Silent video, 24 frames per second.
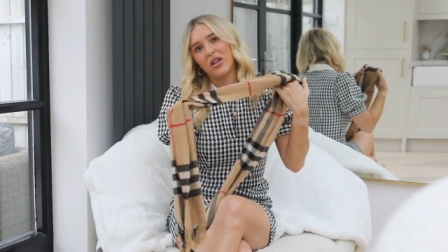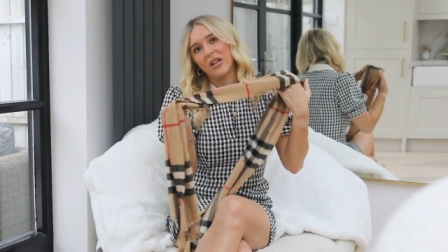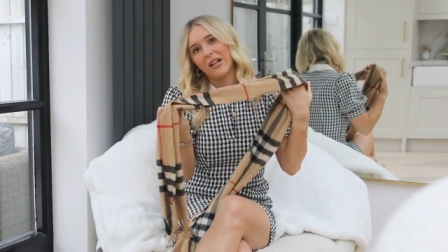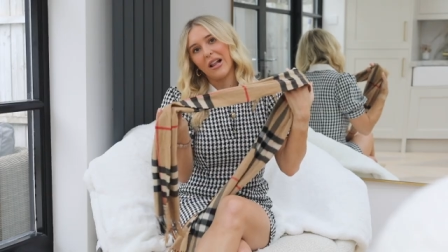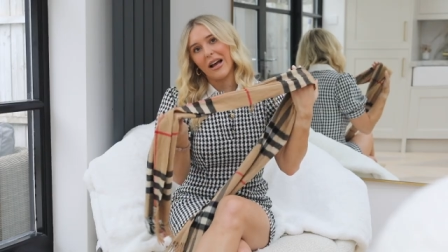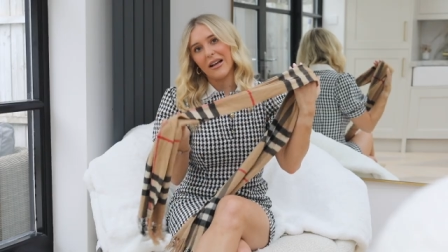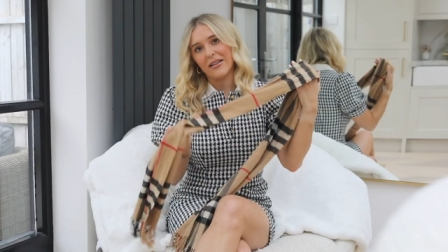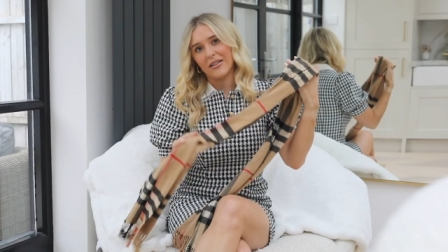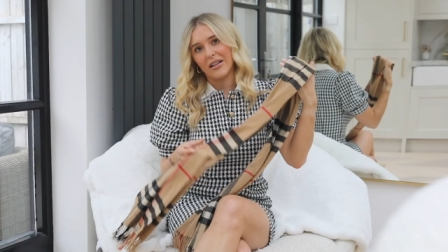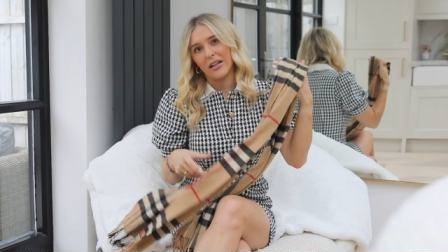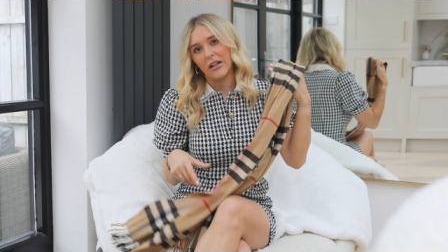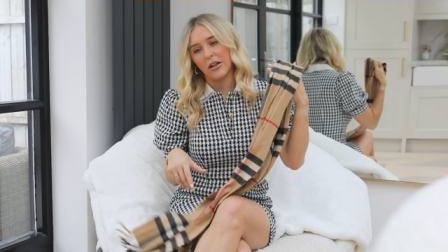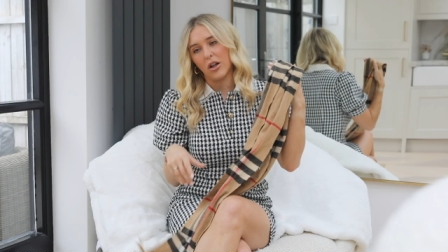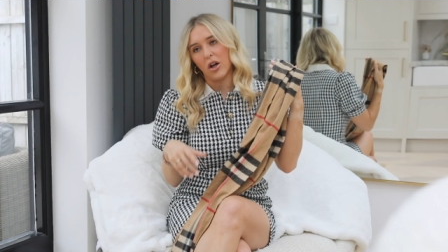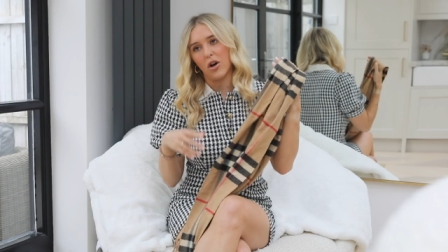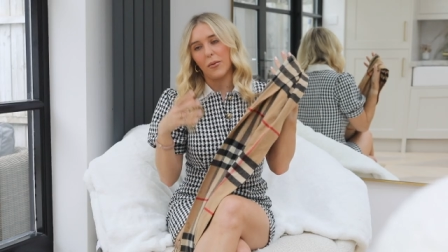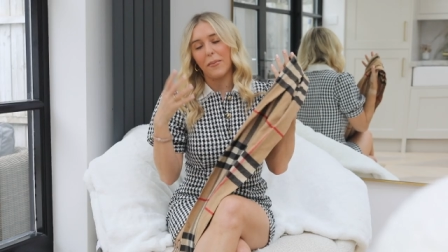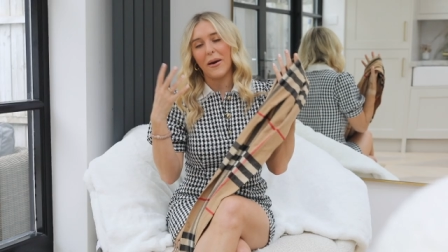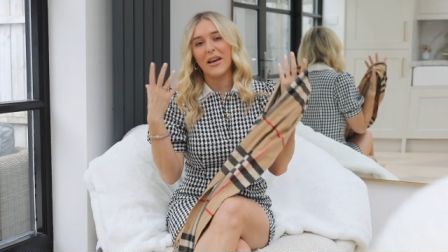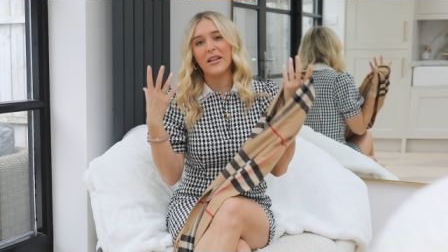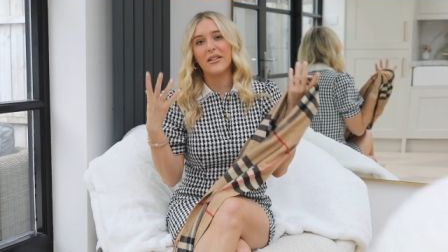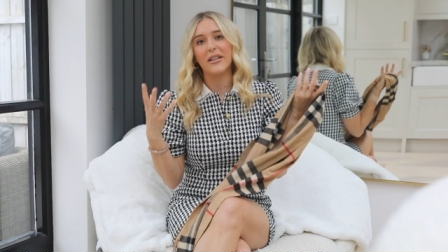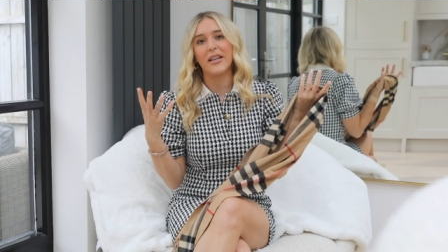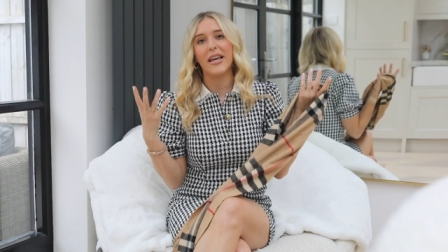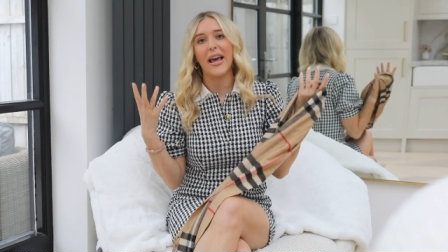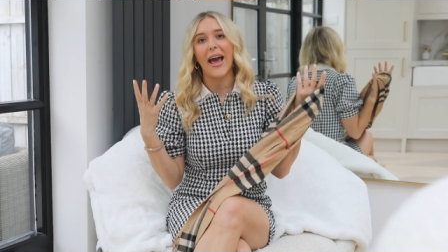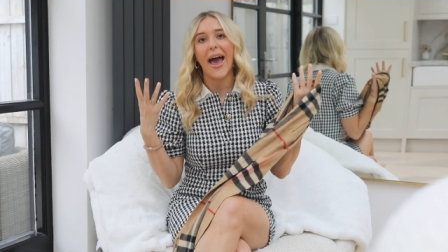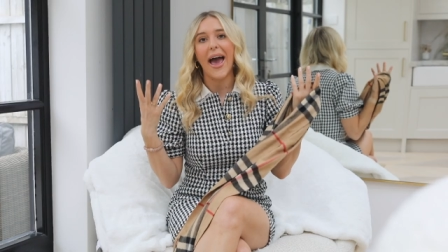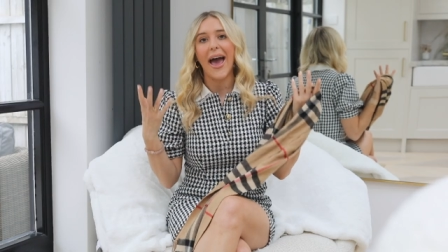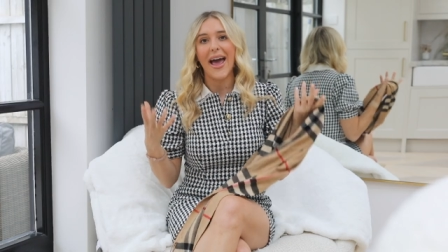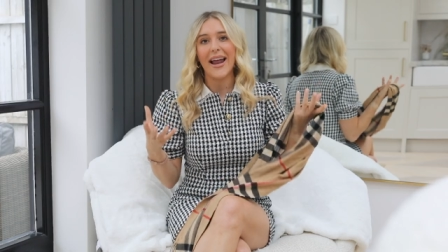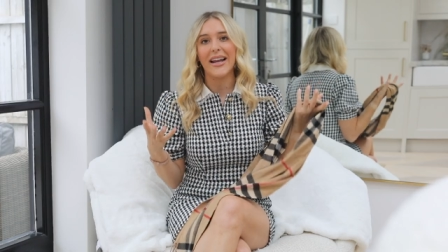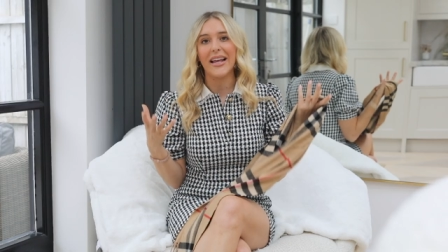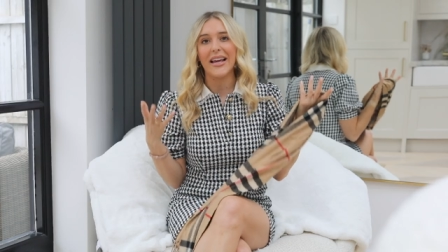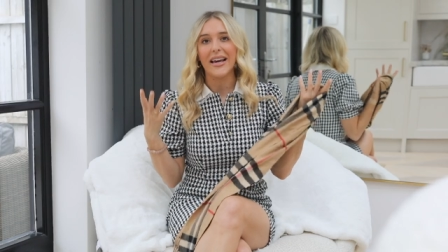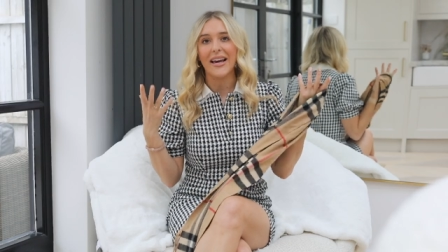a classic look. Basically
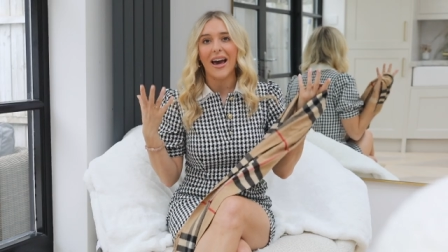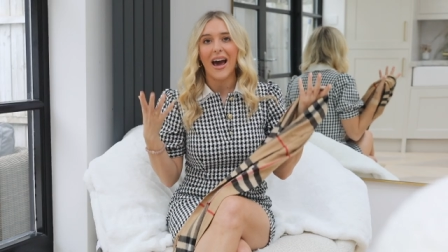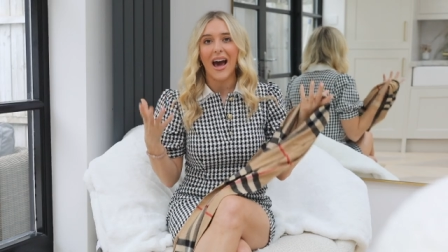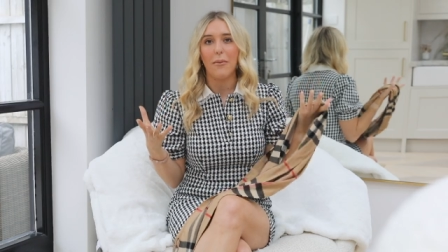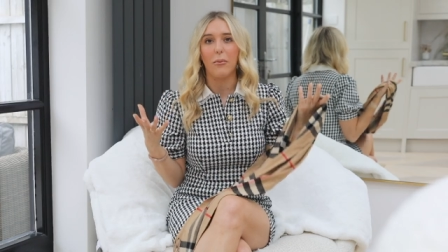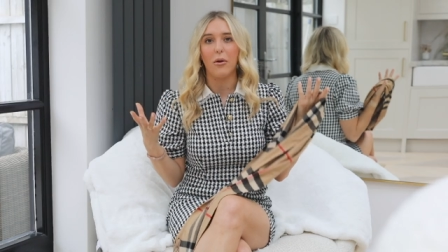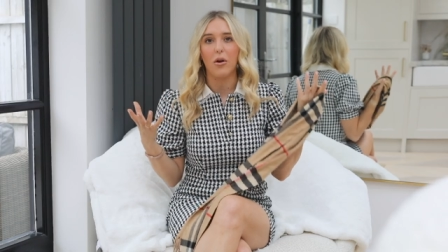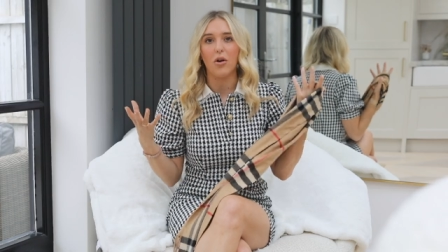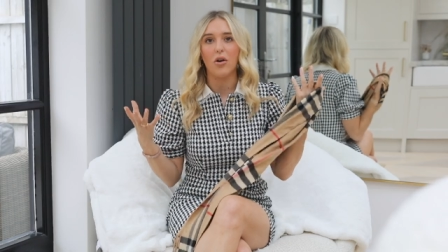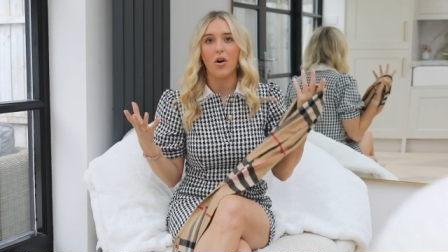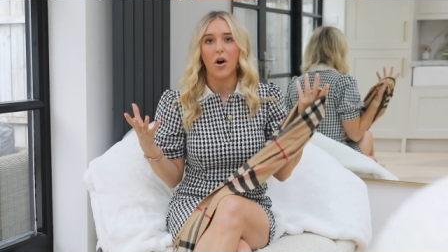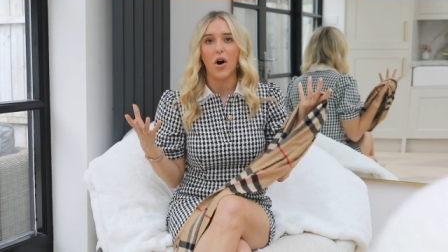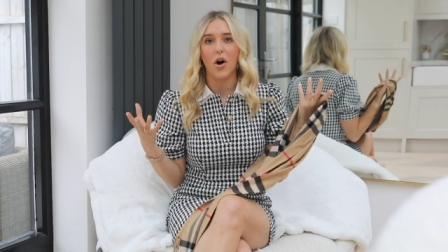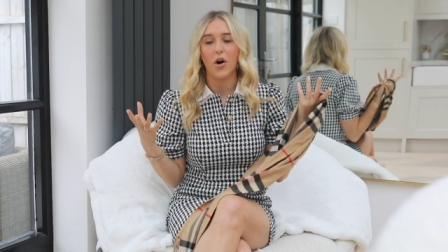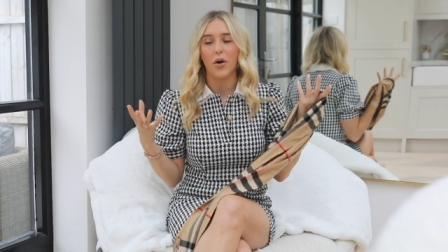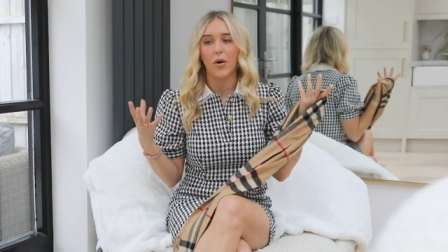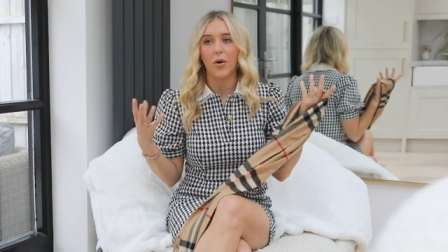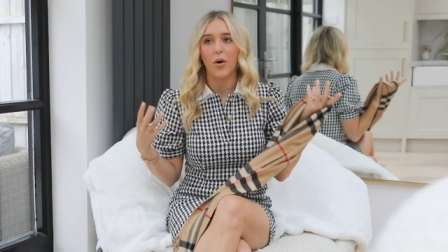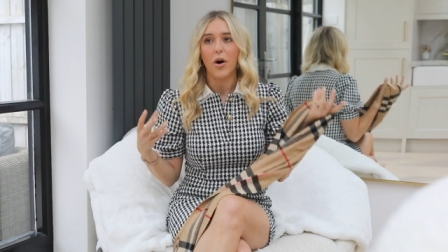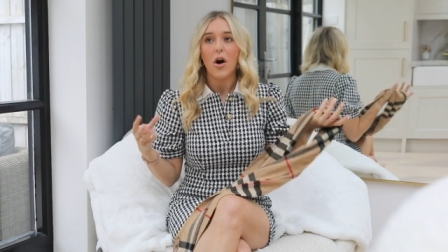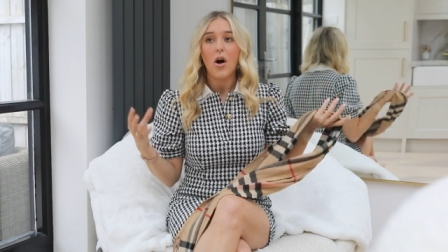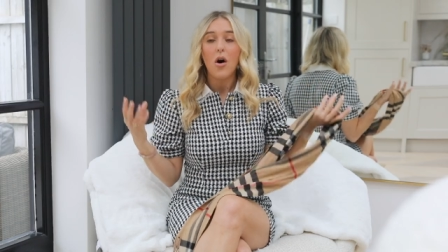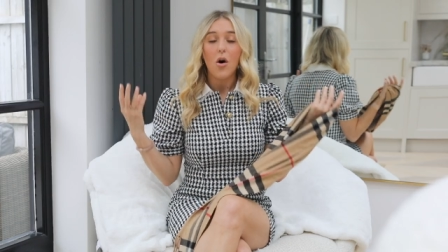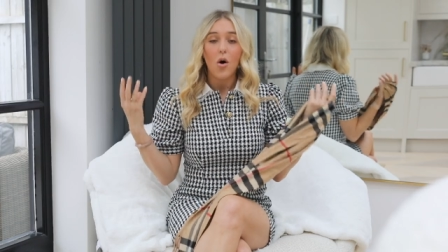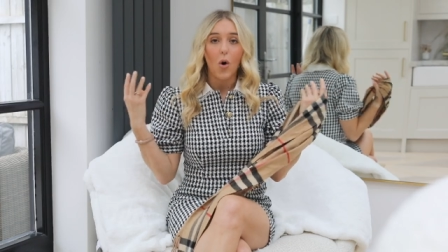any camel coat